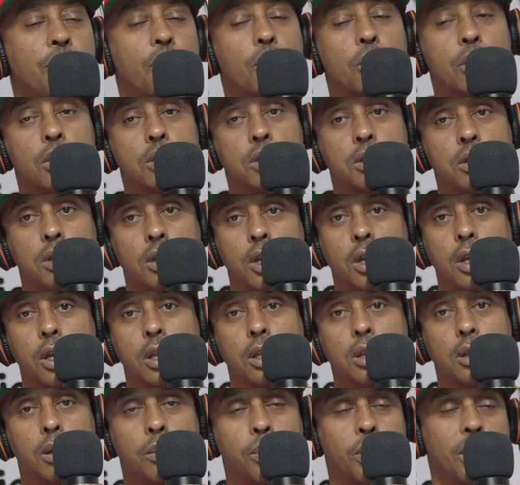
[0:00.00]
he forced
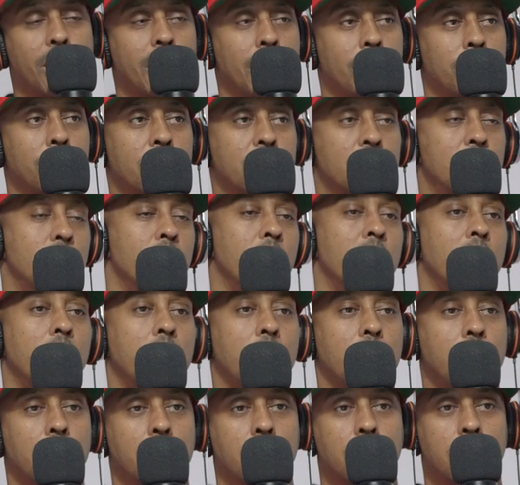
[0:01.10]
to pick
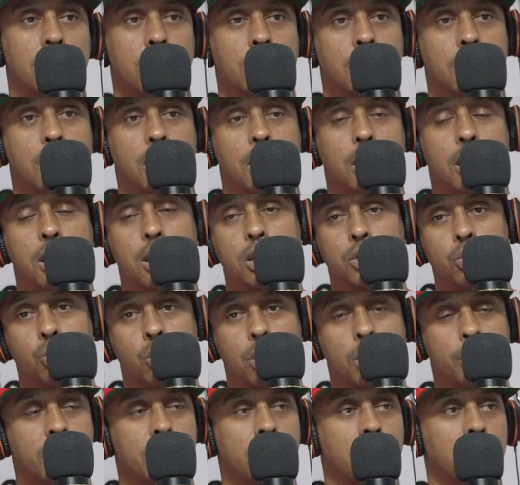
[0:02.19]
between his
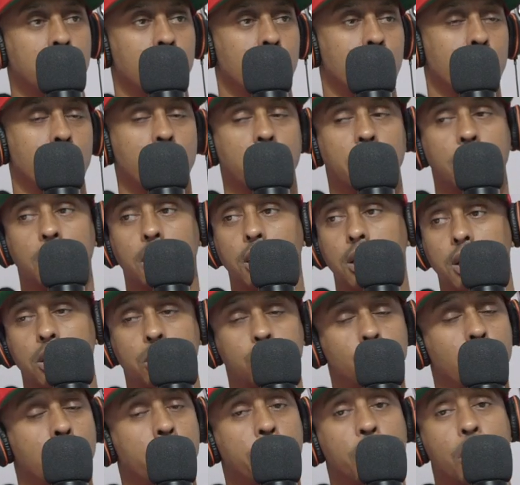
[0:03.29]
woman and you, and
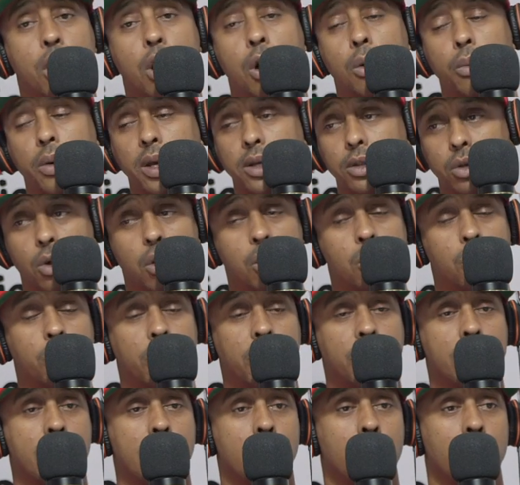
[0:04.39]
his woman always gonna
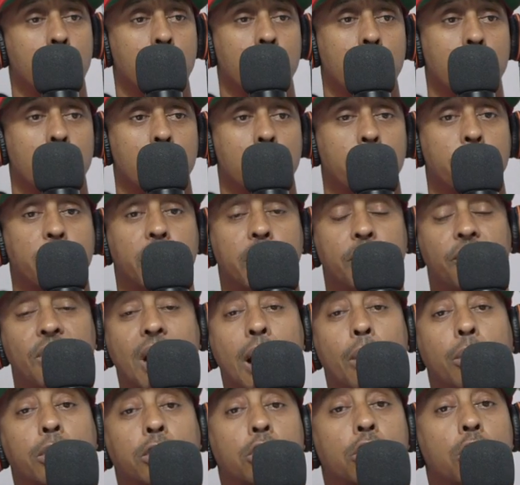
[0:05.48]
win out. But if
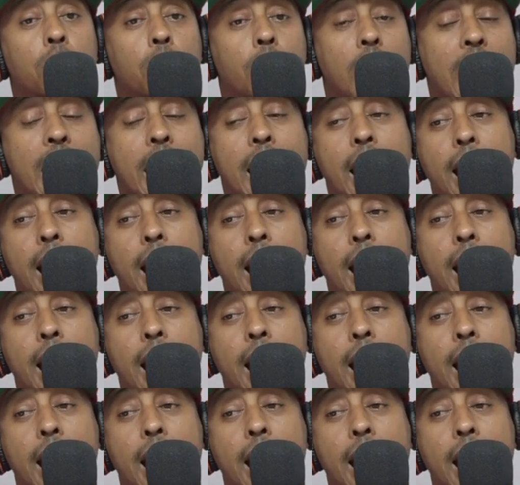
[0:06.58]
I was you,